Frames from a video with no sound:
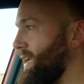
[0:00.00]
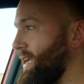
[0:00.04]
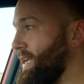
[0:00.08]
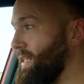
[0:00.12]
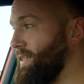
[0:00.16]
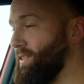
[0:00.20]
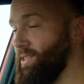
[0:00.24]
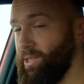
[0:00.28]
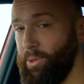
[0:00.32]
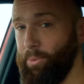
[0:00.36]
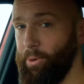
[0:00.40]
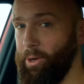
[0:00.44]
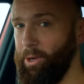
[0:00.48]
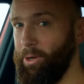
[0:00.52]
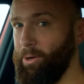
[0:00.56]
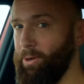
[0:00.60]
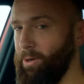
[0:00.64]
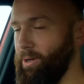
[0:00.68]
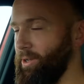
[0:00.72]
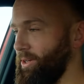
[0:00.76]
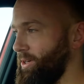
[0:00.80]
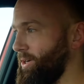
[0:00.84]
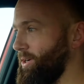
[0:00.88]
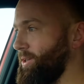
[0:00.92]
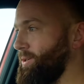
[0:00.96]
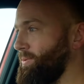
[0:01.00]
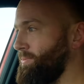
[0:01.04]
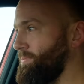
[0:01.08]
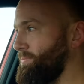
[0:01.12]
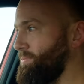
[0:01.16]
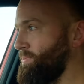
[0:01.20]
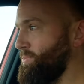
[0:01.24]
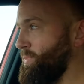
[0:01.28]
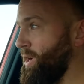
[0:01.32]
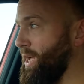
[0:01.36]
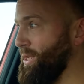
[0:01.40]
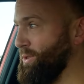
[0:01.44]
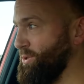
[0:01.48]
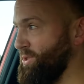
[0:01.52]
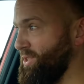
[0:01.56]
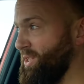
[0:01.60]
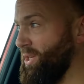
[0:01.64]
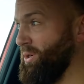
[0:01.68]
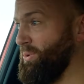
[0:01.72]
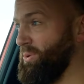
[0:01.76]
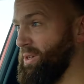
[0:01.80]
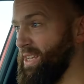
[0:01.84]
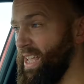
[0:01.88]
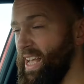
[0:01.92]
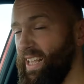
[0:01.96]
into a hooligan while
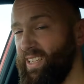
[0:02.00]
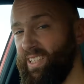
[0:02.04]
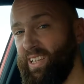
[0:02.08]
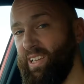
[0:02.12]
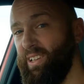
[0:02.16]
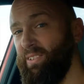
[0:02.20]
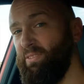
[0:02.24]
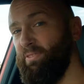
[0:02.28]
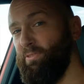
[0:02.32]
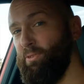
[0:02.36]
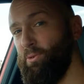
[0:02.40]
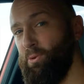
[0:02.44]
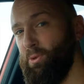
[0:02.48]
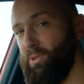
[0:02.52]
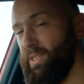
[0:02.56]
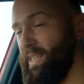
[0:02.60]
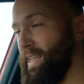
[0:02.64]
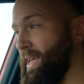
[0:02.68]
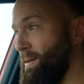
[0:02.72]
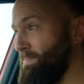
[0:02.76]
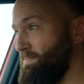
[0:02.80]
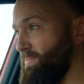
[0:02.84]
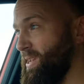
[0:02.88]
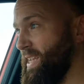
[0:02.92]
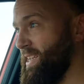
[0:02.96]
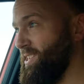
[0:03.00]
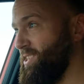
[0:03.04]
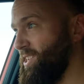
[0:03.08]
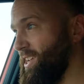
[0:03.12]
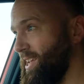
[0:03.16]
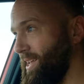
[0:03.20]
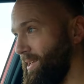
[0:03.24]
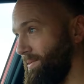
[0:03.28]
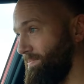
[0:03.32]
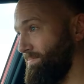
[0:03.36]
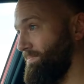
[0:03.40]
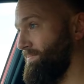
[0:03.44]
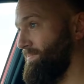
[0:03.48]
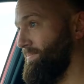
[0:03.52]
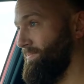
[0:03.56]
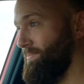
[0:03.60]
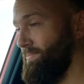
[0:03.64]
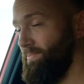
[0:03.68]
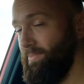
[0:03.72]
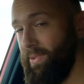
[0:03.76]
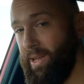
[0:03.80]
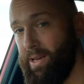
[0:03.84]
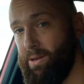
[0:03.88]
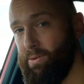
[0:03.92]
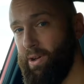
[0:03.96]
still getting 40 mpg.
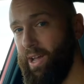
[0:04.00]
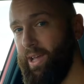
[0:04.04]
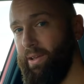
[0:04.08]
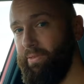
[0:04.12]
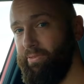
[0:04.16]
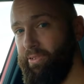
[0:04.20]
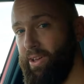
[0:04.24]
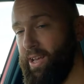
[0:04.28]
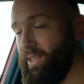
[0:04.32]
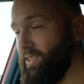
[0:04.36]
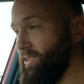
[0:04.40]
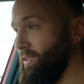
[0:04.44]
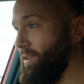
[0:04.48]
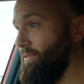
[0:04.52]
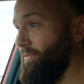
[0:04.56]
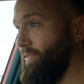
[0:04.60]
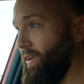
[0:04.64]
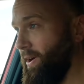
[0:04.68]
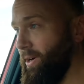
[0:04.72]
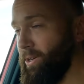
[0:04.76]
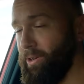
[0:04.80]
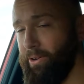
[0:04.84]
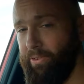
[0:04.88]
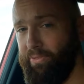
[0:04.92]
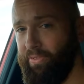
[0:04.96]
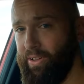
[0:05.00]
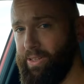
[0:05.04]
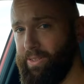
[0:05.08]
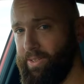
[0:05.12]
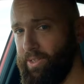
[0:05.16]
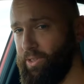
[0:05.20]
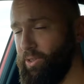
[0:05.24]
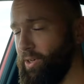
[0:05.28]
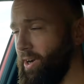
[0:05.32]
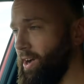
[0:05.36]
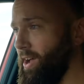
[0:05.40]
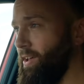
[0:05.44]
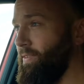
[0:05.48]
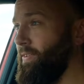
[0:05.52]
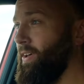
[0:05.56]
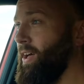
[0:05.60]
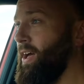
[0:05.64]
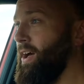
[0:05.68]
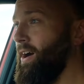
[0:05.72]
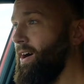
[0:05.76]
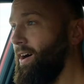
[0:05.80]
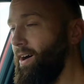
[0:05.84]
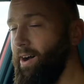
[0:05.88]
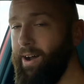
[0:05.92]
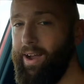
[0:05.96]
But anyway, Fiesta, very good fun to drive,
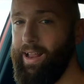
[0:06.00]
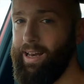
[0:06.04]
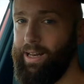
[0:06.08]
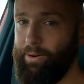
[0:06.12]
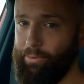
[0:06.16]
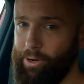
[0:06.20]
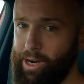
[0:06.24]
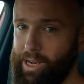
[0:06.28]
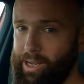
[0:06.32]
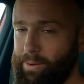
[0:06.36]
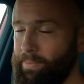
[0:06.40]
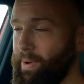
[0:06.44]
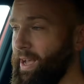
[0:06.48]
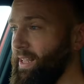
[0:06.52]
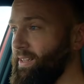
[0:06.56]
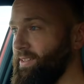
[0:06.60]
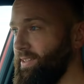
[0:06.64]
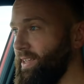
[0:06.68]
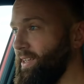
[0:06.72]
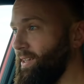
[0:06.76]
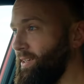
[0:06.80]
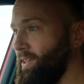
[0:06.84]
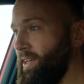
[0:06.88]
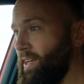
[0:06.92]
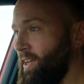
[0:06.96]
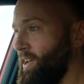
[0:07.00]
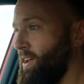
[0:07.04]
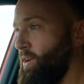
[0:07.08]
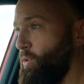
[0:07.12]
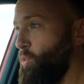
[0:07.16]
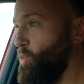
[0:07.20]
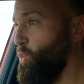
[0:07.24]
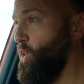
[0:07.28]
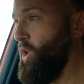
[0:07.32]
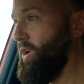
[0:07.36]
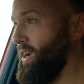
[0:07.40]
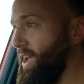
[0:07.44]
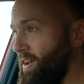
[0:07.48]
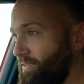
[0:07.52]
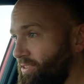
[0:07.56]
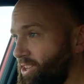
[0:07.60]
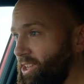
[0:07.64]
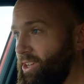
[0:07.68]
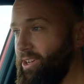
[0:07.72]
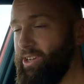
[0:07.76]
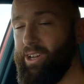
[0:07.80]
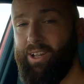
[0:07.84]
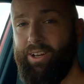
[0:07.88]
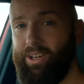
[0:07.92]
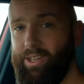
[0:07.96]
highly recommended, whatever
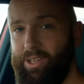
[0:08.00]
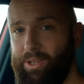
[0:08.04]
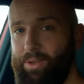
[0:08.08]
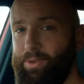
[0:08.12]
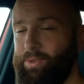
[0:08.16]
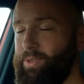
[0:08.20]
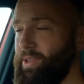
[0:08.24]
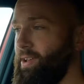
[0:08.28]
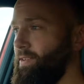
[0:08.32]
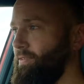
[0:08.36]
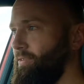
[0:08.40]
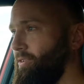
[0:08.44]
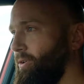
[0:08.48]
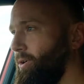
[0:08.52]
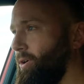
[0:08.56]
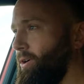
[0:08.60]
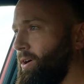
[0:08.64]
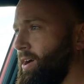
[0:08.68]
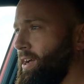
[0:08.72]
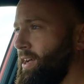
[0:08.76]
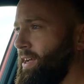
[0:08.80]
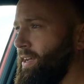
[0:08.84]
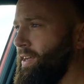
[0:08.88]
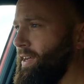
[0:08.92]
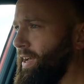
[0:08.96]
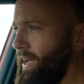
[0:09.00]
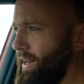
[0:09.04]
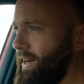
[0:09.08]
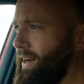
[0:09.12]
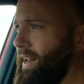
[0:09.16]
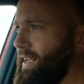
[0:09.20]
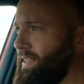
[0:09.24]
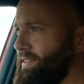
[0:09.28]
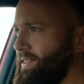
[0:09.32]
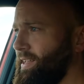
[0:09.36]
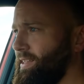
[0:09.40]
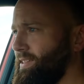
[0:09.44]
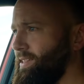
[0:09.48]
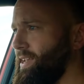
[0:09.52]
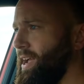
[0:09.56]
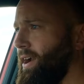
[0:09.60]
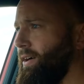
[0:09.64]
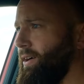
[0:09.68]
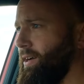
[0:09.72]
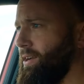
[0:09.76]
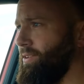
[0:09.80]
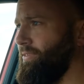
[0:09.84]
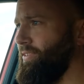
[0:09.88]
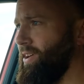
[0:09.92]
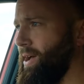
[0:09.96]
you're going to use it for, unless that's
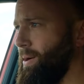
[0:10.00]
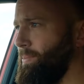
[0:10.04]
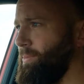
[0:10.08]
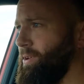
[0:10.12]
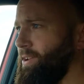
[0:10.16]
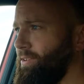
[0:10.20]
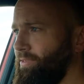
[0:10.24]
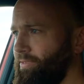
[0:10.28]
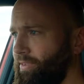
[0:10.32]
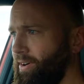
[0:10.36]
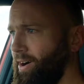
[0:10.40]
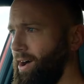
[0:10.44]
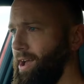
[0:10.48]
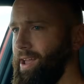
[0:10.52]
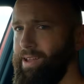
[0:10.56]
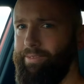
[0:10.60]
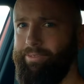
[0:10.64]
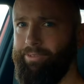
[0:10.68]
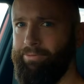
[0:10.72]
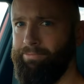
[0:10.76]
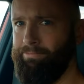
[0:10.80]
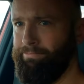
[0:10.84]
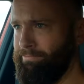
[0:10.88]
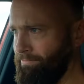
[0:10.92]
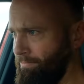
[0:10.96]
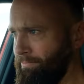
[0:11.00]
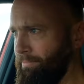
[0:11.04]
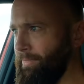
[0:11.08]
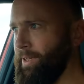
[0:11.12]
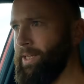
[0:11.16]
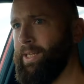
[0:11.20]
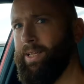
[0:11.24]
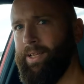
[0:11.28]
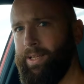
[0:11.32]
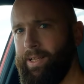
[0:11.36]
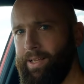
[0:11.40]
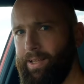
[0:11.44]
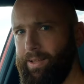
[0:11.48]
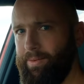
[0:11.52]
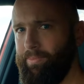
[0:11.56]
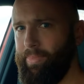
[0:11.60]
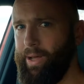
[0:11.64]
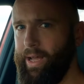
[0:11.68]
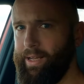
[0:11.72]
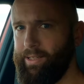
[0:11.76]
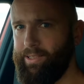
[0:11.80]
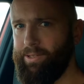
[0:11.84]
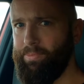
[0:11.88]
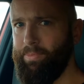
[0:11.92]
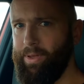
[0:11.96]
carrying a family of 5.
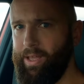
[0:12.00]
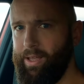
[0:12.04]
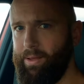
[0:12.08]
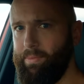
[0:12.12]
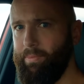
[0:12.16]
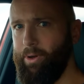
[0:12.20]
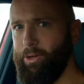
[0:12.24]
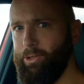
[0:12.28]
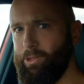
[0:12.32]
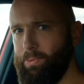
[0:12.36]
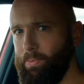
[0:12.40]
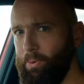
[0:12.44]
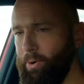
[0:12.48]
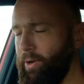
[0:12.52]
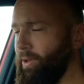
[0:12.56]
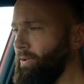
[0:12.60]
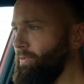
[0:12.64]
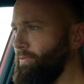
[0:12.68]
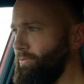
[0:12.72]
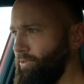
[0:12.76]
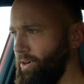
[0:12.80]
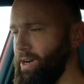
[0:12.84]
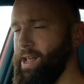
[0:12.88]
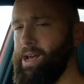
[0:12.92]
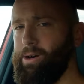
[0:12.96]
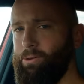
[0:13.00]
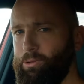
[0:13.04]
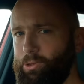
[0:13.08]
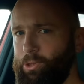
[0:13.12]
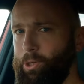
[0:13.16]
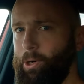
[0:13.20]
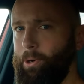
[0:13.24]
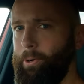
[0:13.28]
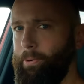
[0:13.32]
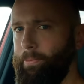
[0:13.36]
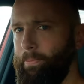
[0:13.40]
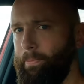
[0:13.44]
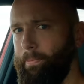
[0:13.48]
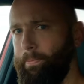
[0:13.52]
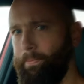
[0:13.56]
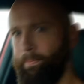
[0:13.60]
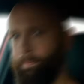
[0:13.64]
Back to me at Motorpoint for an outro.